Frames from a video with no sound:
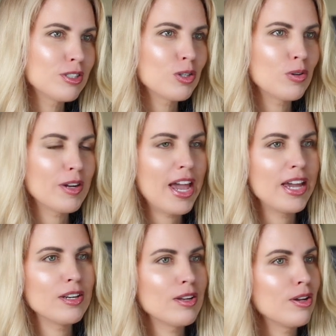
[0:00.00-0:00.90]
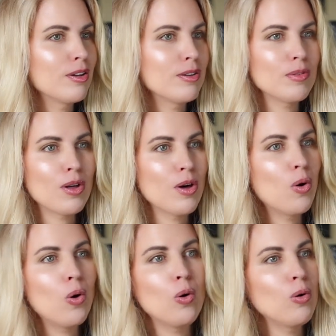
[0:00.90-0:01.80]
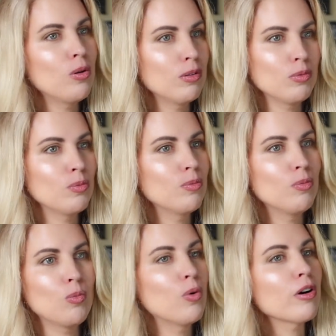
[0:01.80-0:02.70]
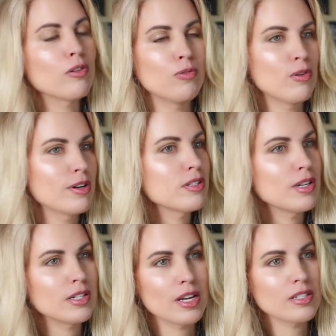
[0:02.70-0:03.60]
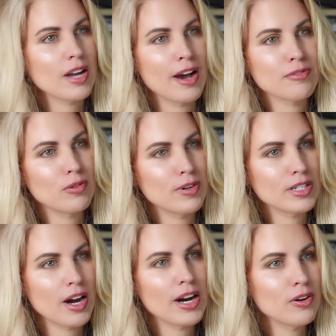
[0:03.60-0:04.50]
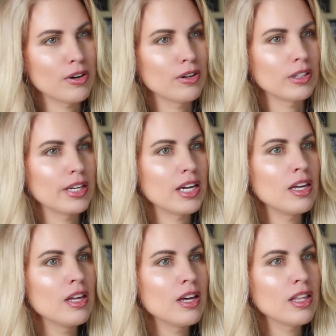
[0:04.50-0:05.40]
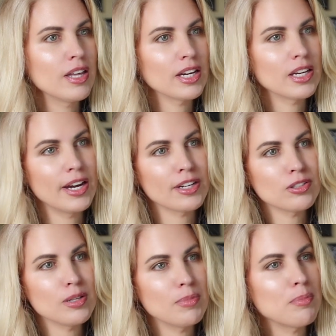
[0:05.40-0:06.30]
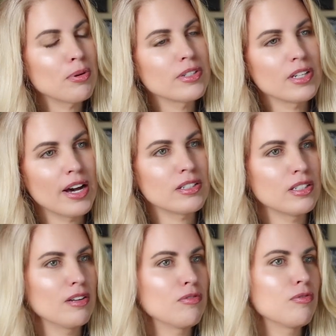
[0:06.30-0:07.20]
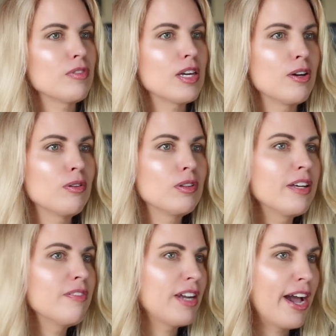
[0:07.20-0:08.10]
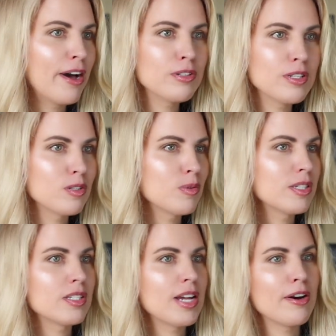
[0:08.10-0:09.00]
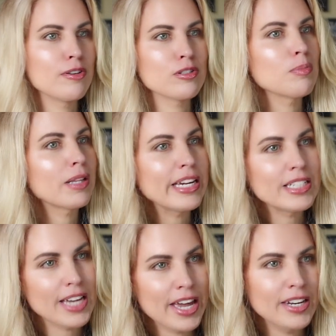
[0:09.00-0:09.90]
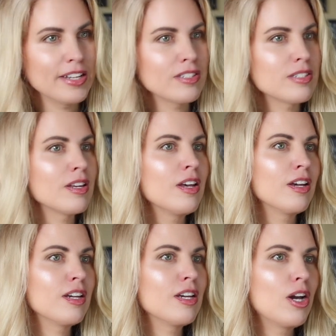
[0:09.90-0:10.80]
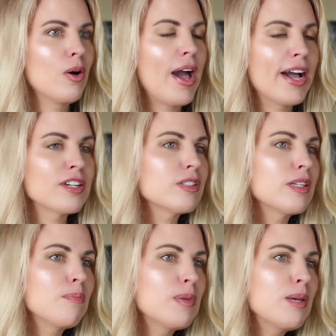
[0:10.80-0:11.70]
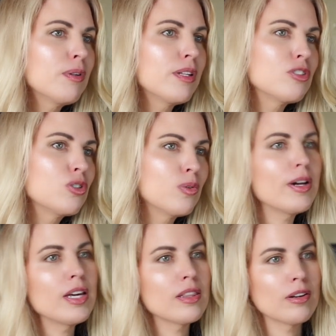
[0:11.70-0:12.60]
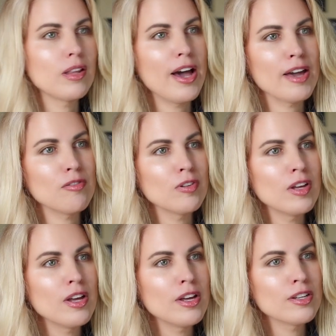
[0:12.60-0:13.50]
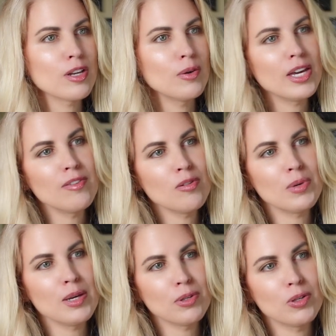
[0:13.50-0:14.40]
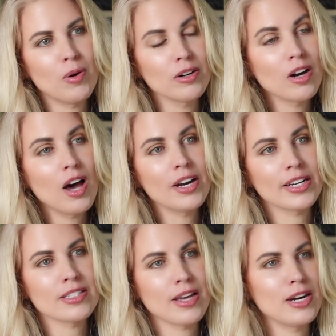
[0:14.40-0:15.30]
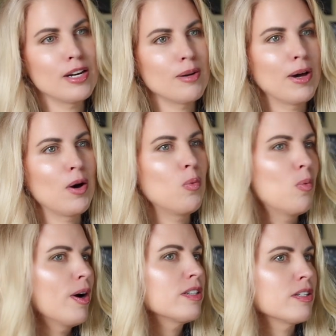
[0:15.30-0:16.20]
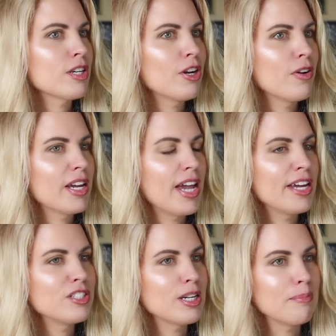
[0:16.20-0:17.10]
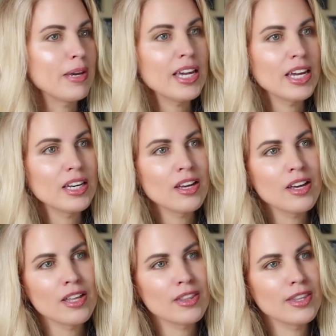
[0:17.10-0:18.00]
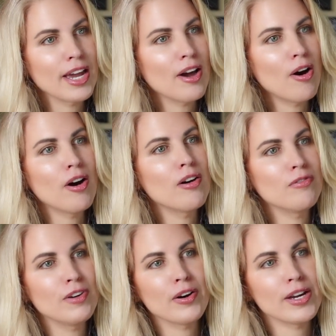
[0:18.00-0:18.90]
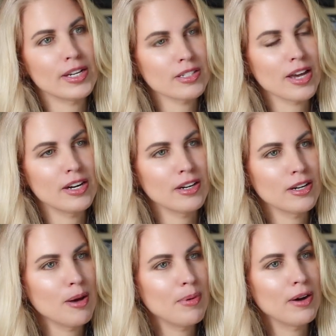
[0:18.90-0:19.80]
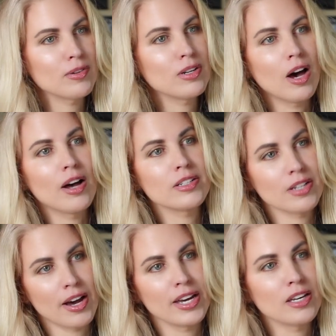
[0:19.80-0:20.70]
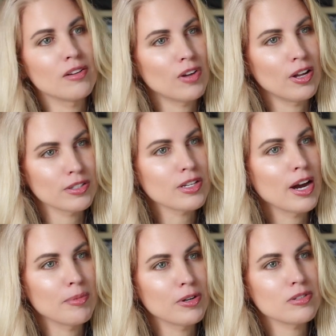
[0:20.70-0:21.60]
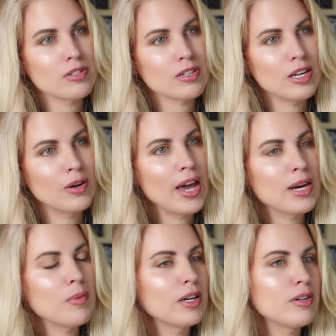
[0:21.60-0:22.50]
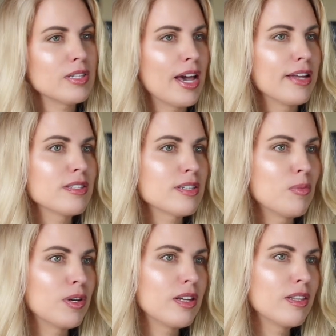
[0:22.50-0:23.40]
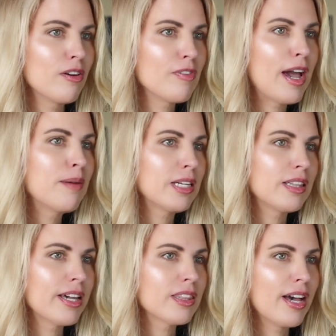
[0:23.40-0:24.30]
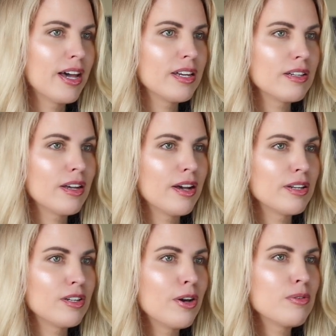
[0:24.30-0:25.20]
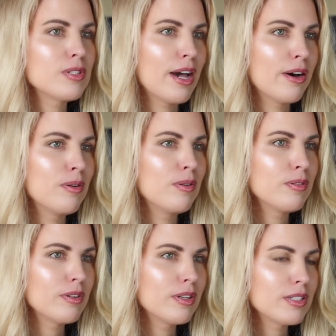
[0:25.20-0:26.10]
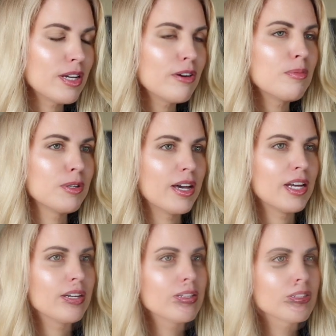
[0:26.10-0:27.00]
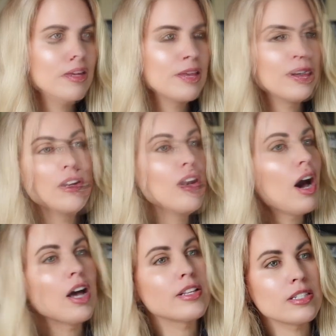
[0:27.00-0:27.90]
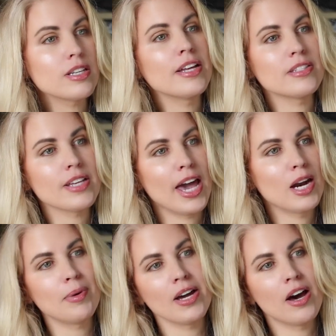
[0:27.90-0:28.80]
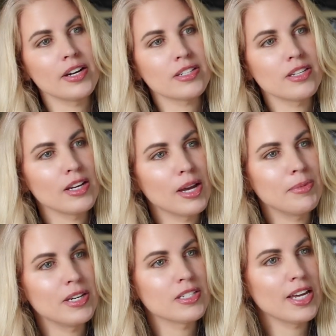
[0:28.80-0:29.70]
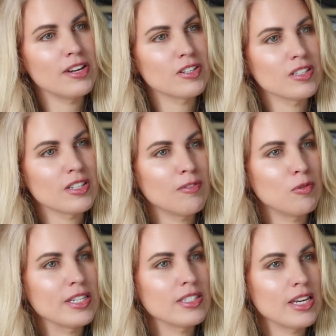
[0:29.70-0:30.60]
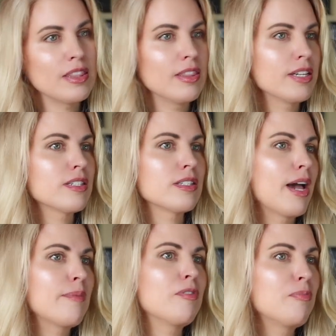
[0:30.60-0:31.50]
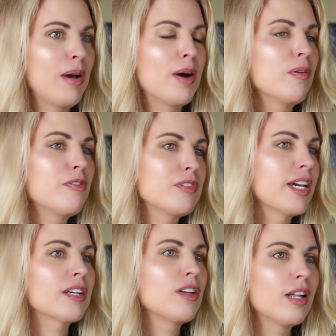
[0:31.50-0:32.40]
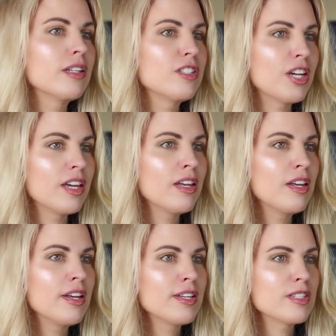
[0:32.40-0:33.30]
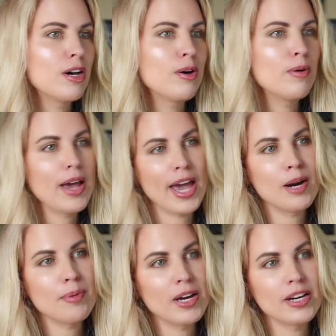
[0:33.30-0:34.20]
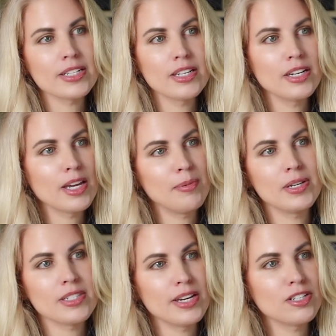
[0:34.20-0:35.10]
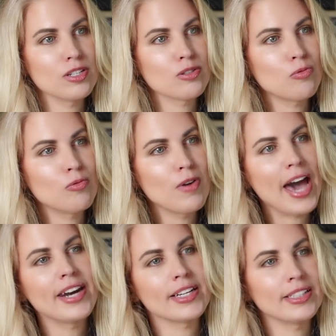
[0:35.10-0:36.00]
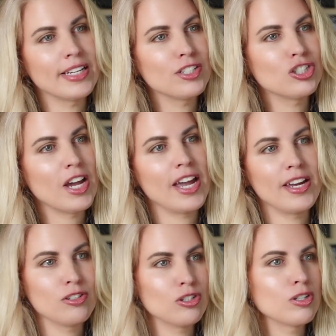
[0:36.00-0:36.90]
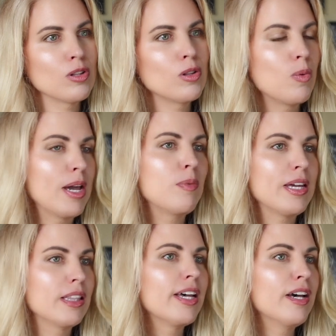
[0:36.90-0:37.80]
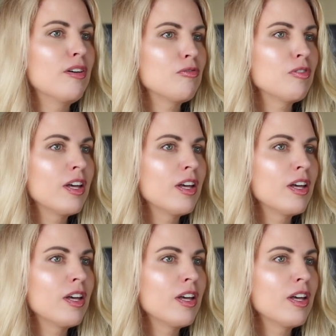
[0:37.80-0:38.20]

to create a, a, whole workforce that doesn't have to retire early, that can actually be productive, you know, live in houses with stairs, play tennis, you know, actually people enjoying their life. So even people who are not excited about what does curing aging mean, they are very excited about not dying of Alzheimer's. You know, anyone who's had someone in their family like that uh, knows how terrible that is. Not since antibiotics and immunizations have we seen this type of power of technology. So antibiotics and immunizations radically changed the way we live.